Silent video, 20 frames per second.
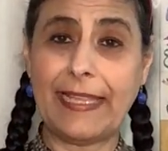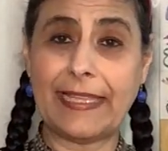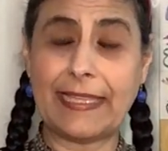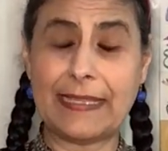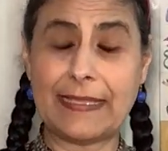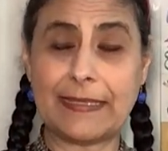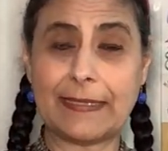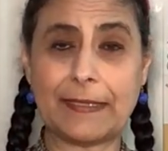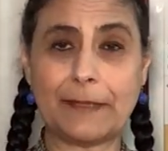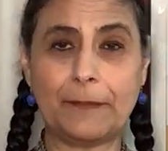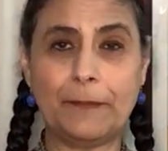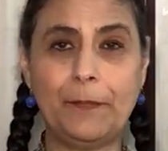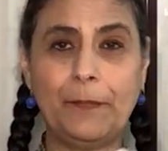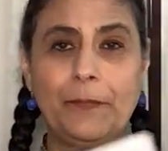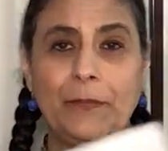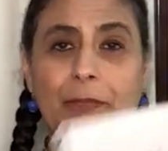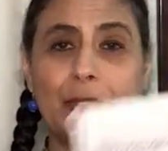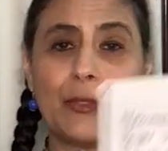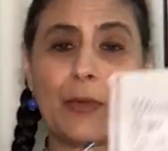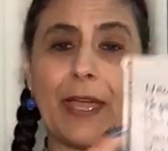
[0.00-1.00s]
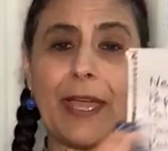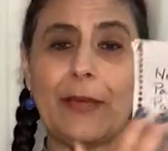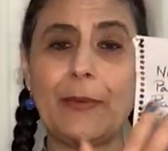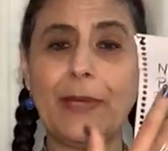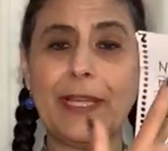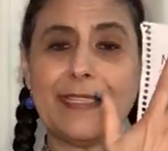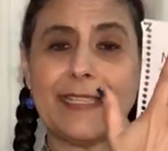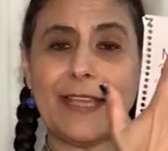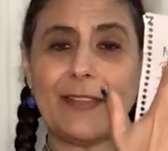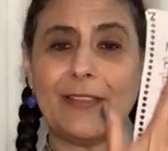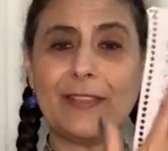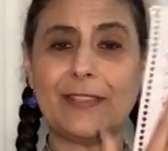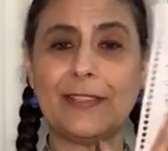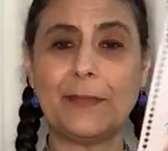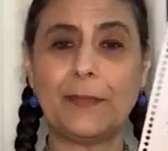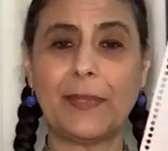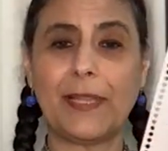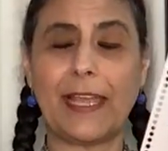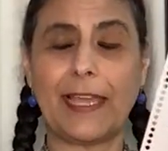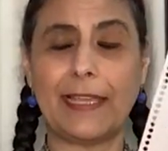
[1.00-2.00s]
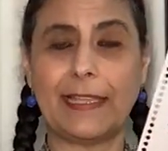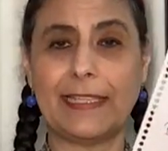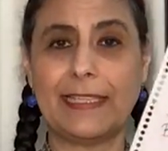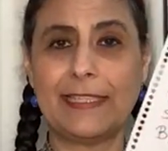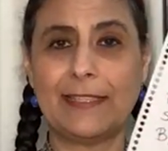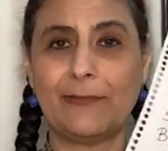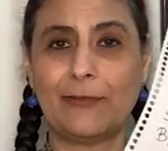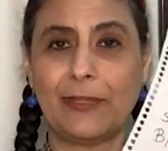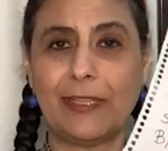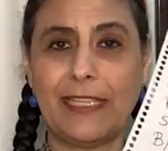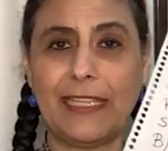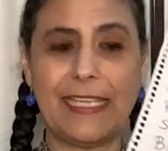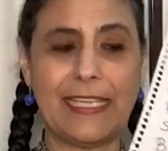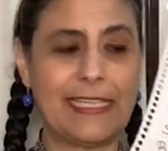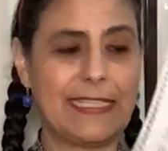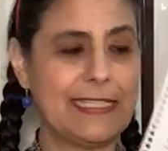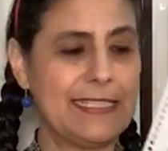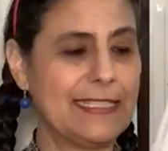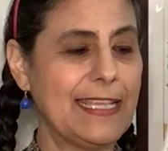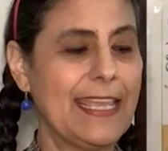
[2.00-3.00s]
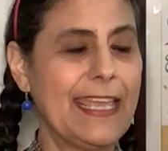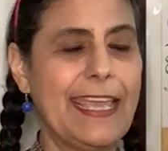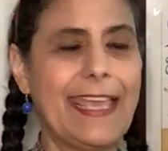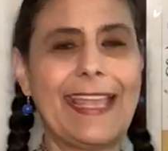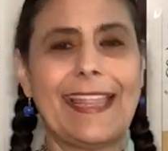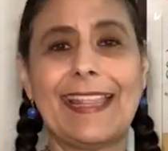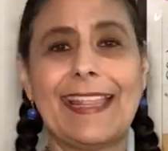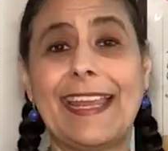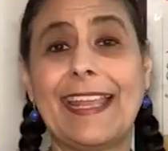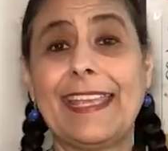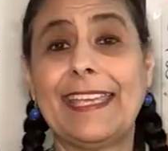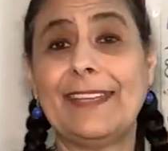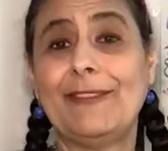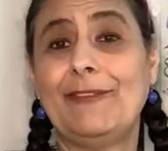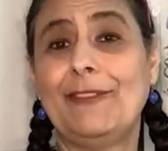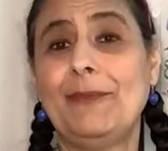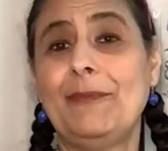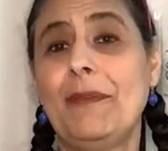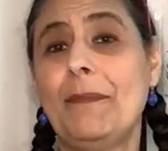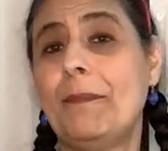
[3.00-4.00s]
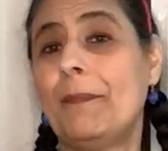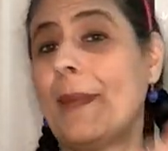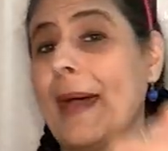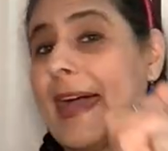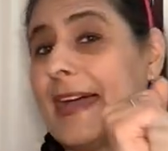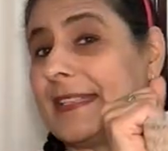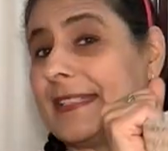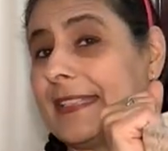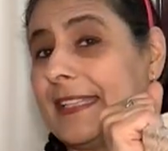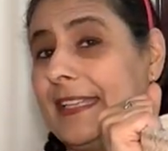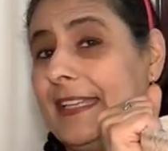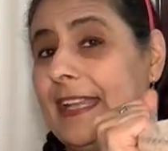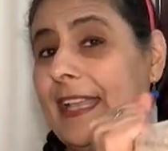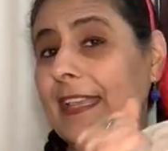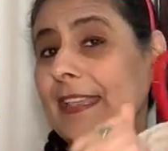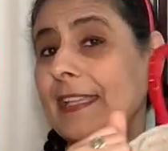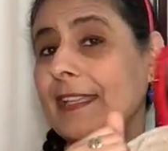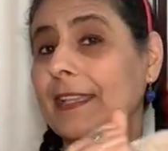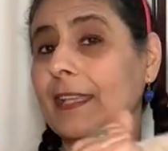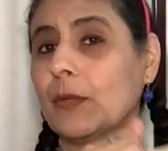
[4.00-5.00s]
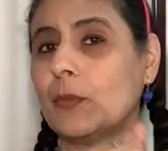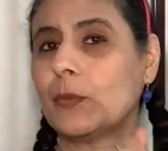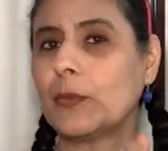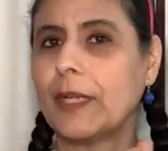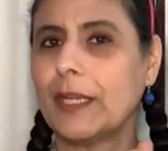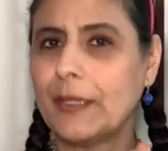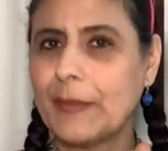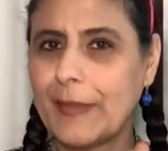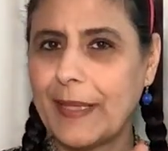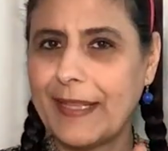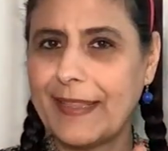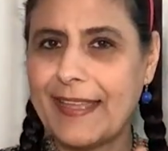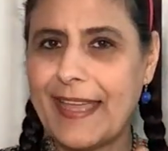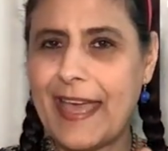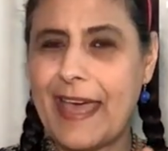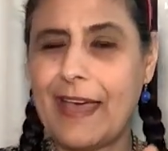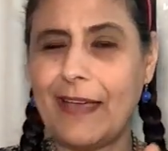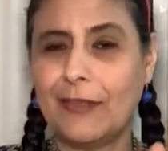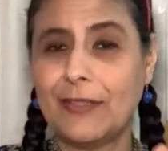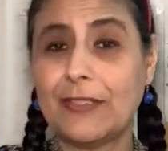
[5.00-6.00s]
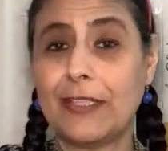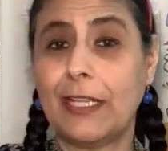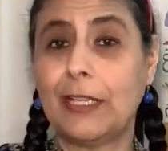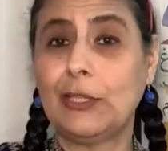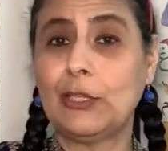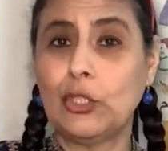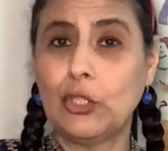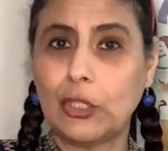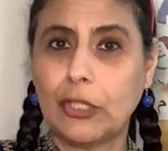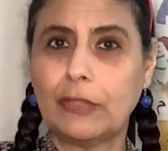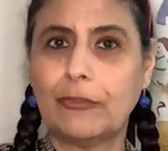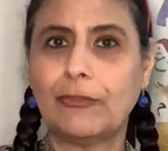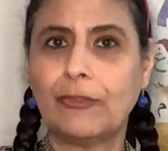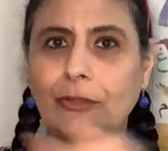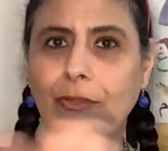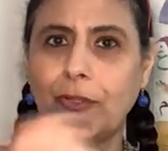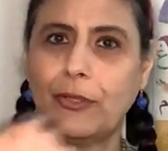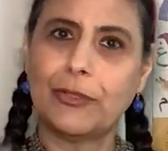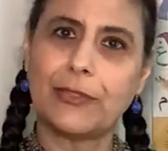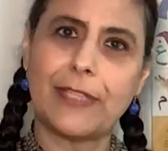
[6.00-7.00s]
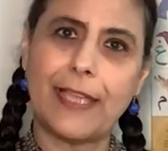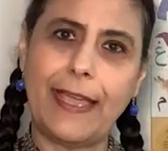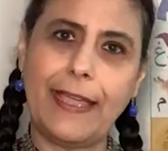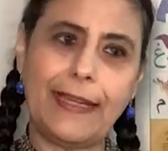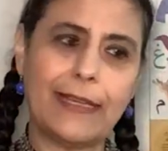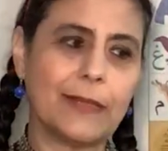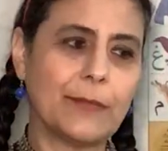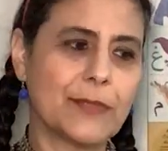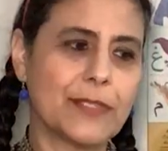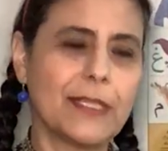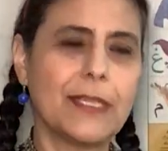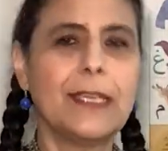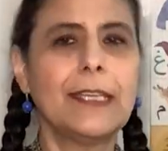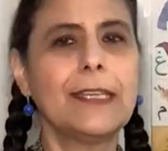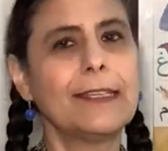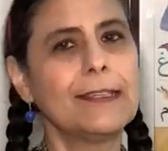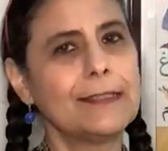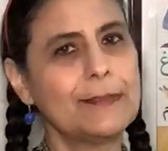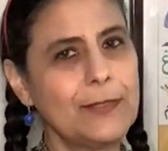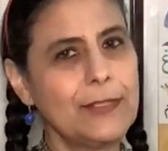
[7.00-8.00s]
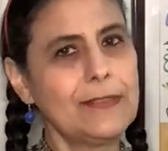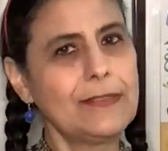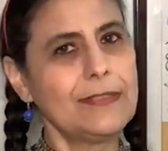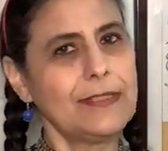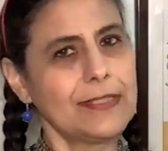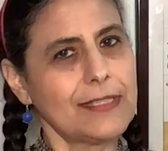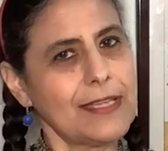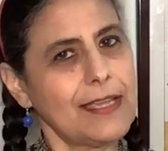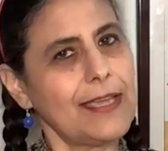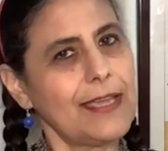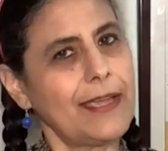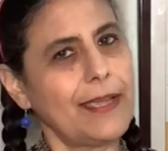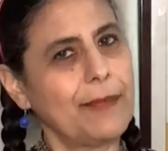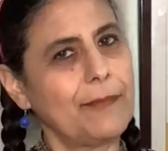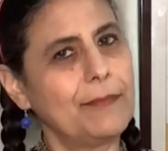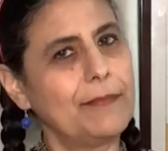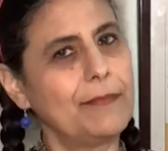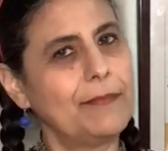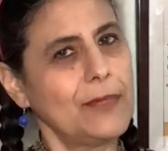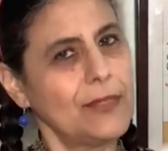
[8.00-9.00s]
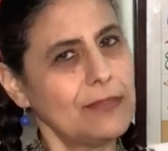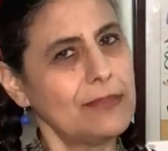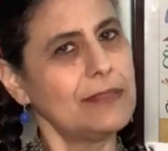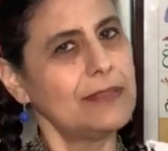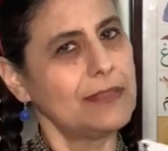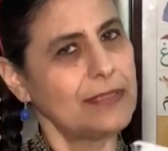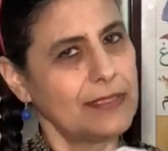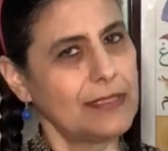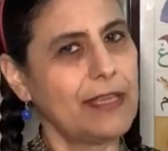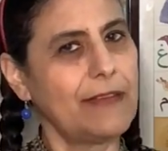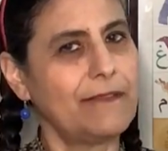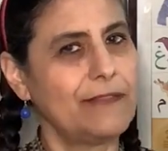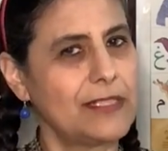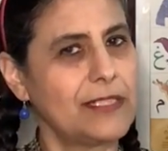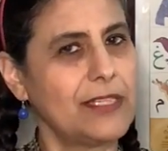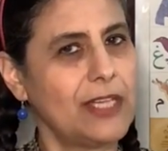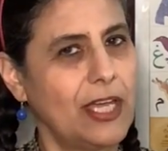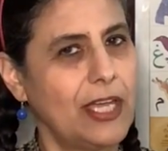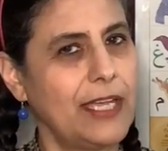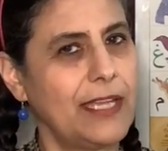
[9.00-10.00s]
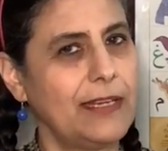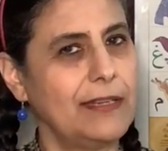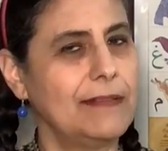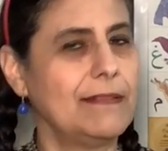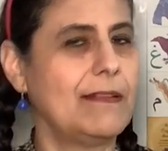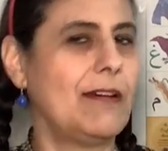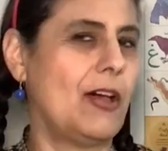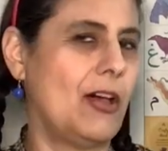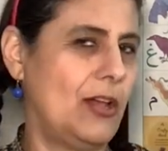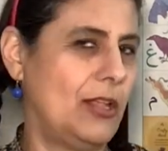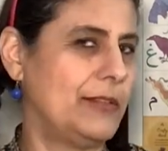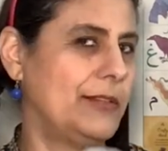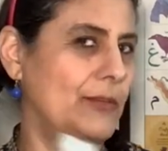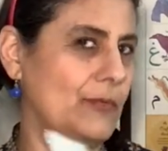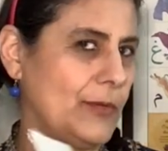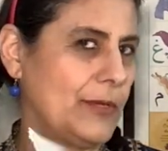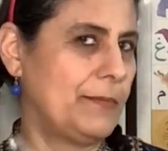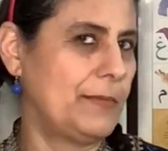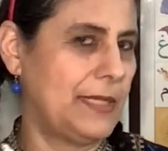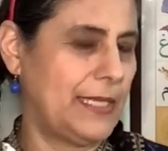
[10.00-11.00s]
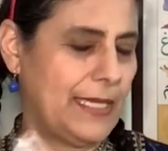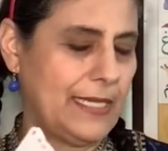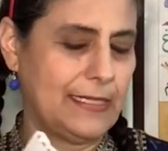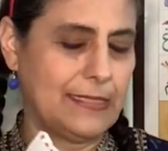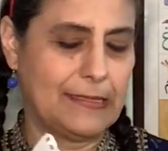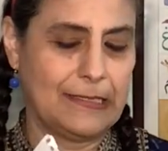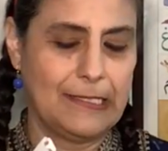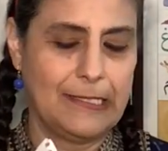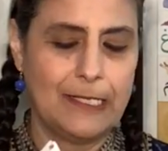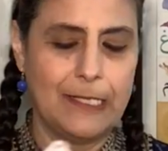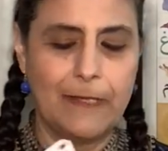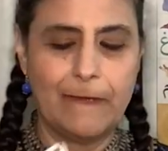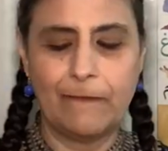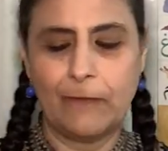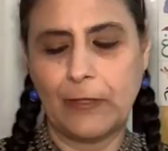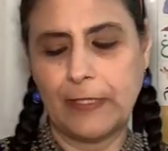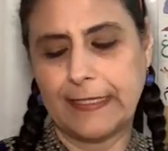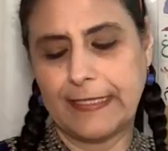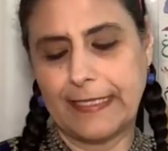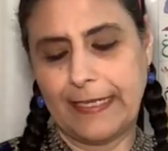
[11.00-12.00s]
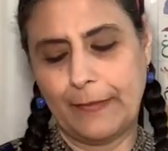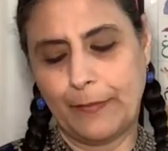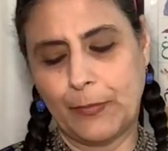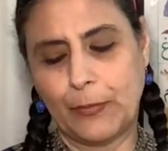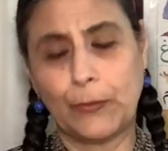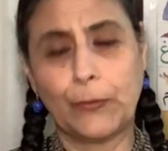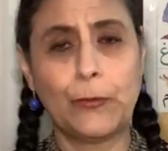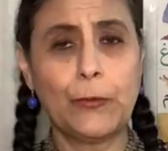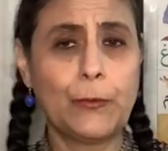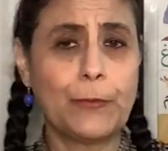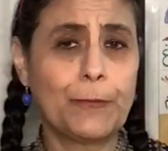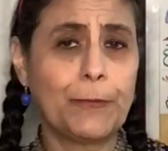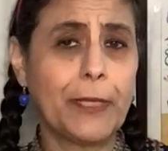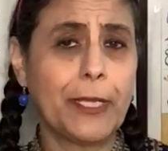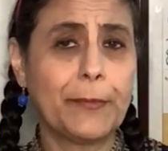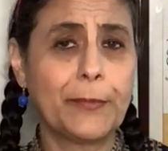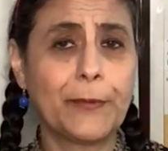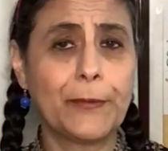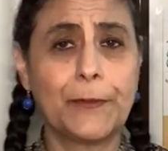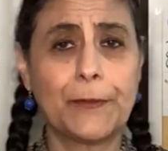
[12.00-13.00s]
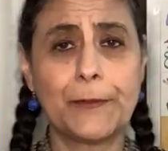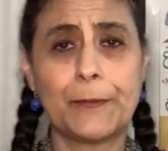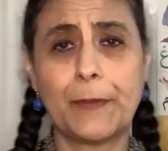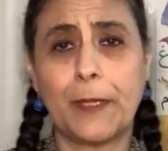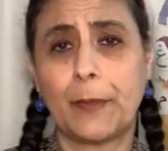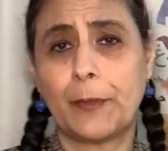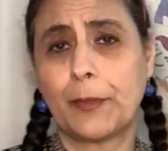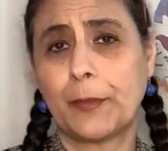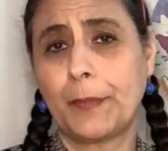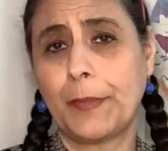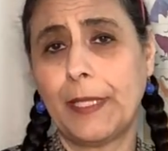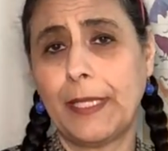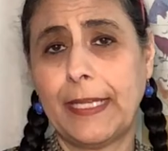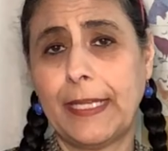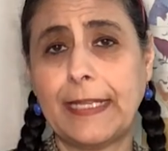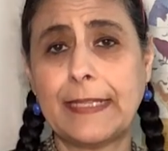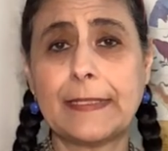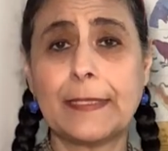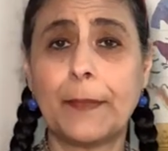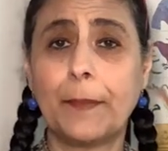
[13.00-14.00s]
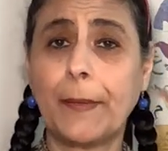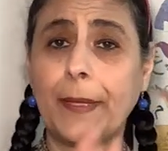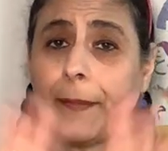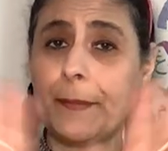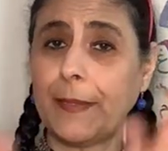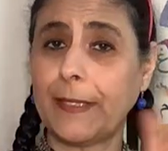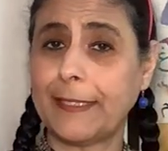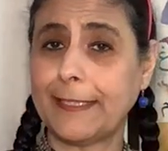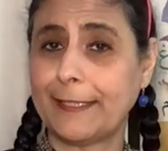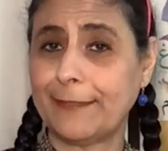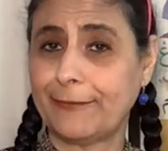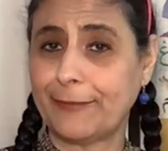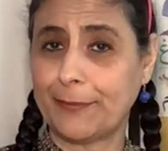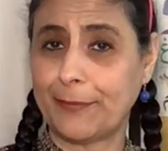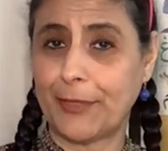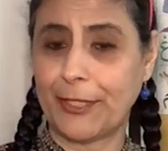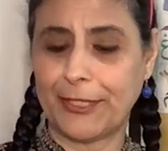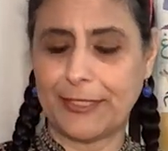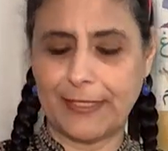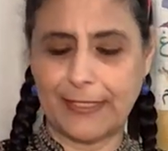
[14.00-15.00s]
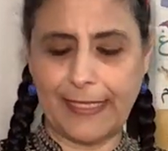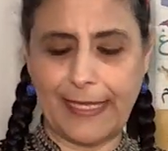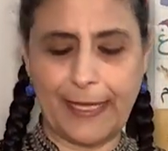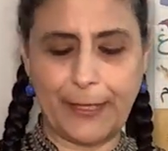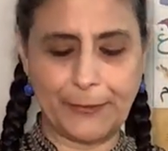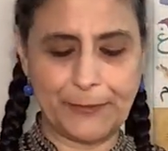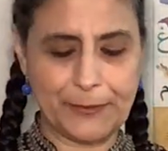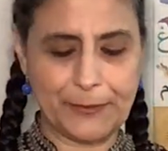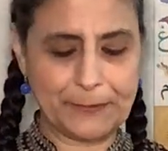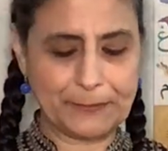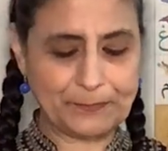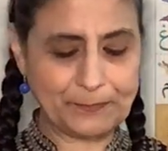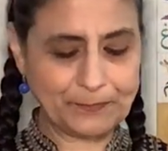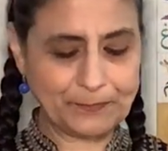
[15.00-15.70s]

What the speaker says: list. So I write down the supply list for the kids and then I give them a basket and then they run around the house and look for those items. Because most of the time, most of the stuff is not all in one place. For example, newspapers, paper plates might be in different parts of the house.